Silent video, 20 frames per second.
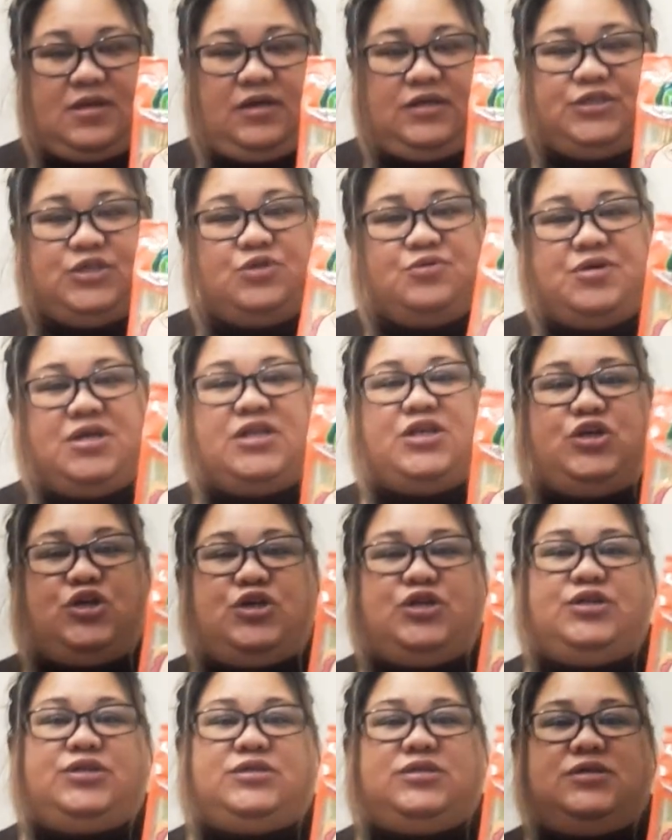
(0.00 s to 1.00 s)
they're really
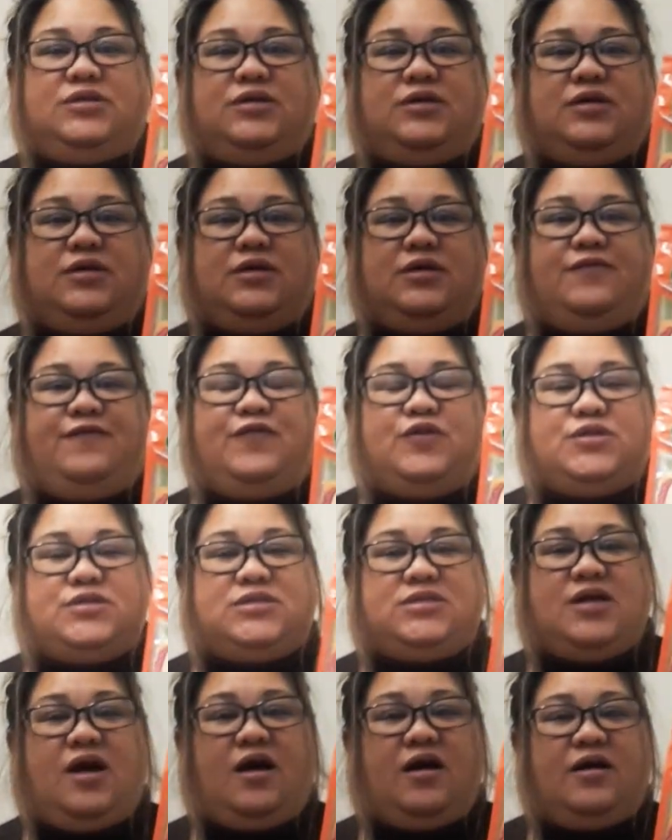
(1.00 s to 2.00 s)
good for
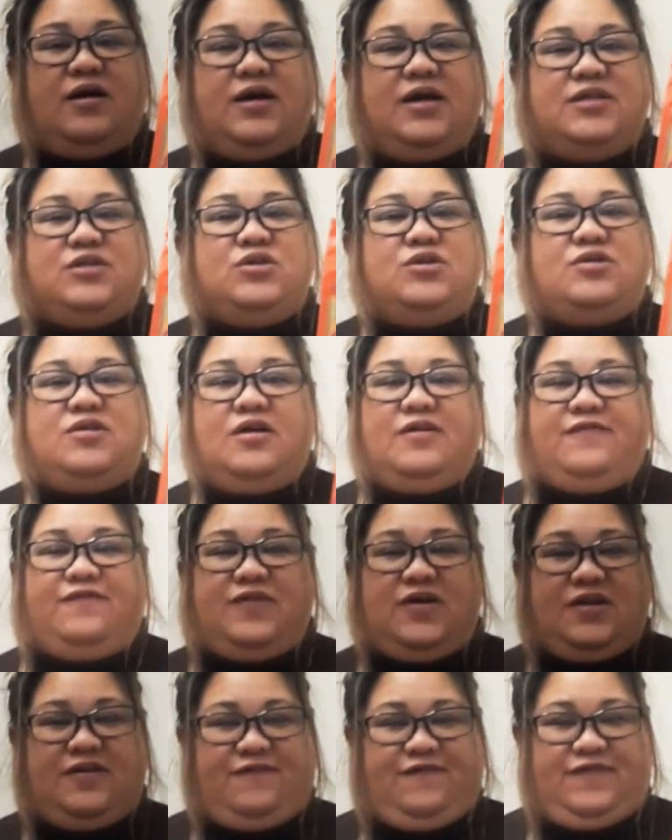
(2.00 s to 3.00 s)
snack, and they're not
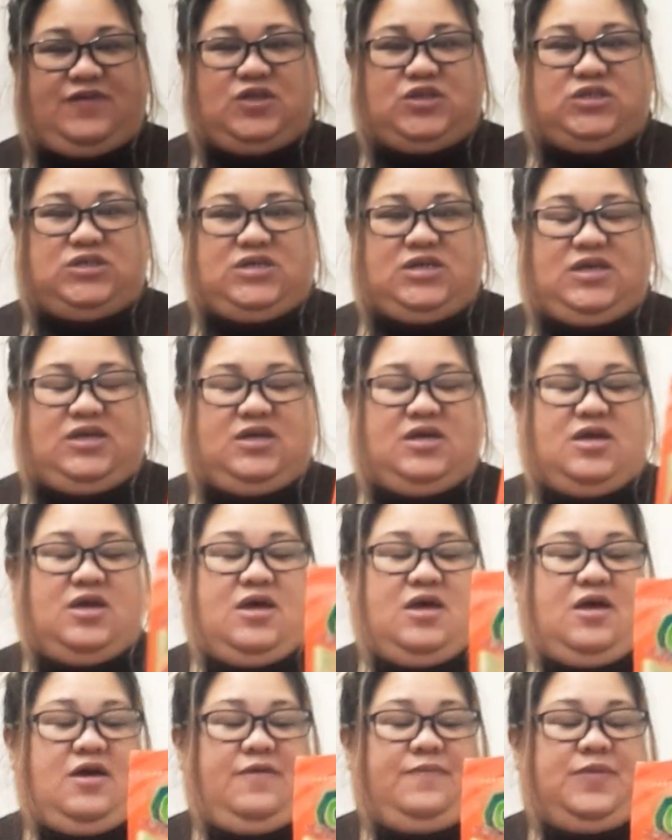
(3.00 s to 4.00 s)
very fishy,
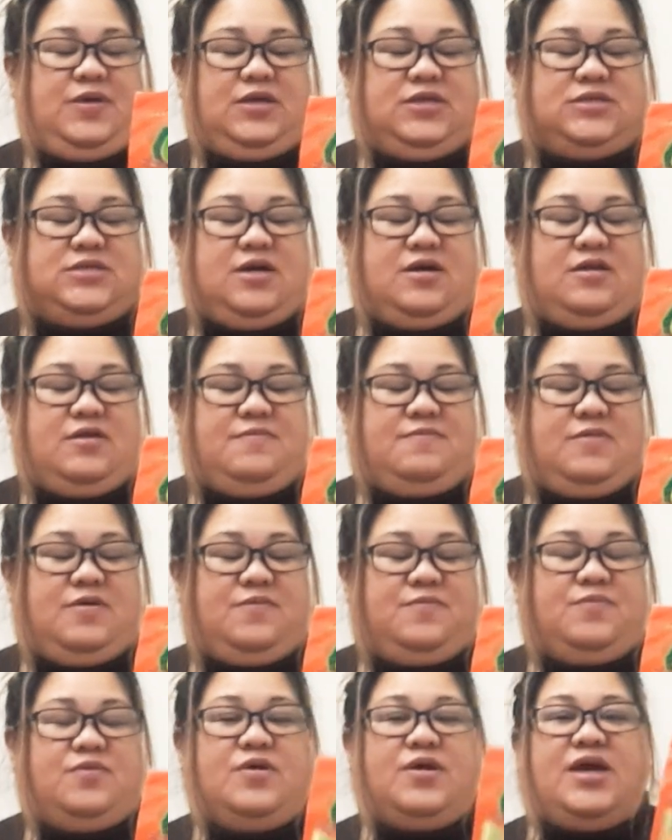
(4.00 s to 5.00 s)
because I
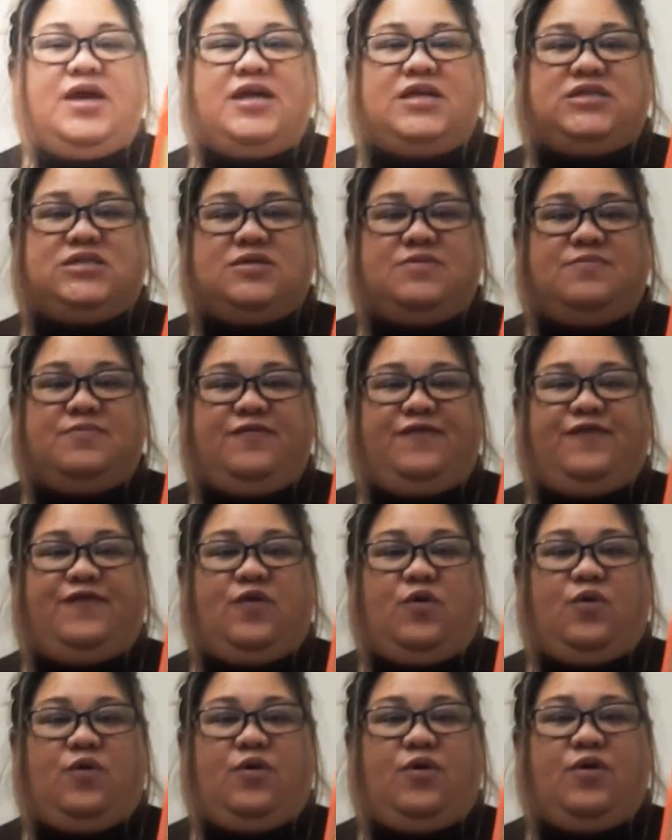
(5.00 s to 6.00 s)
remember I ate them
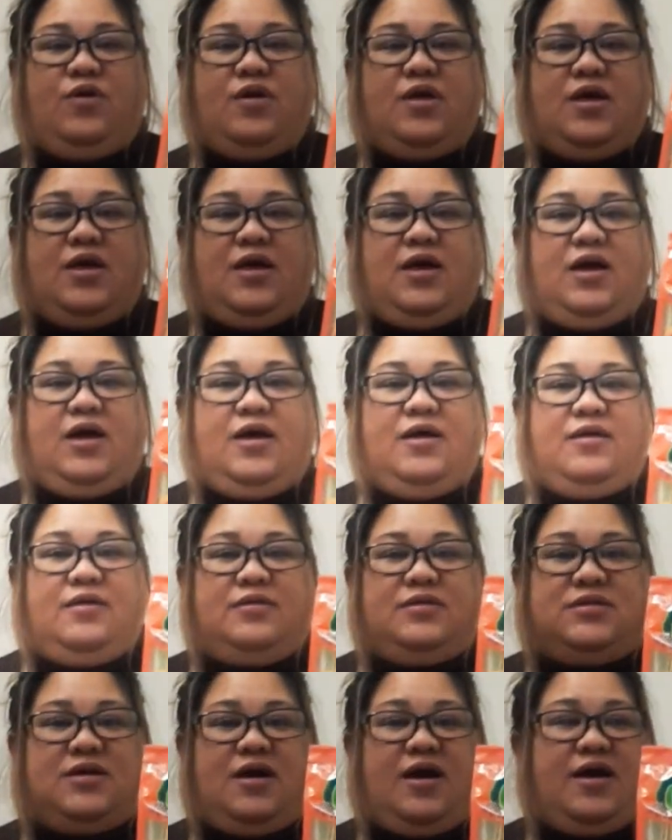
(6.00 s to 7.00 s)
before,
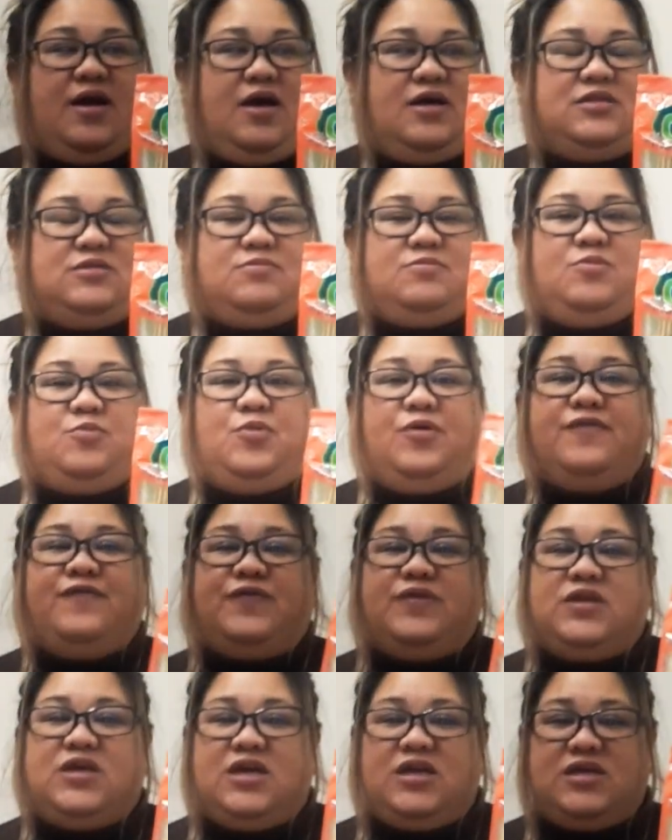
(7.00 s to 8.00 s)
and I asked my
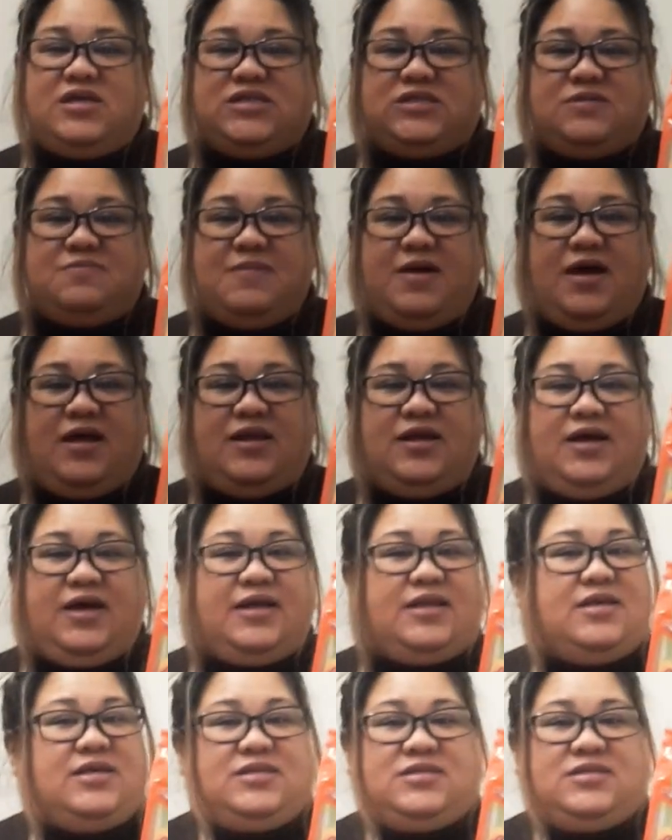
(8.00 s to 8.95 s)
boyfriend, can you smell it? And he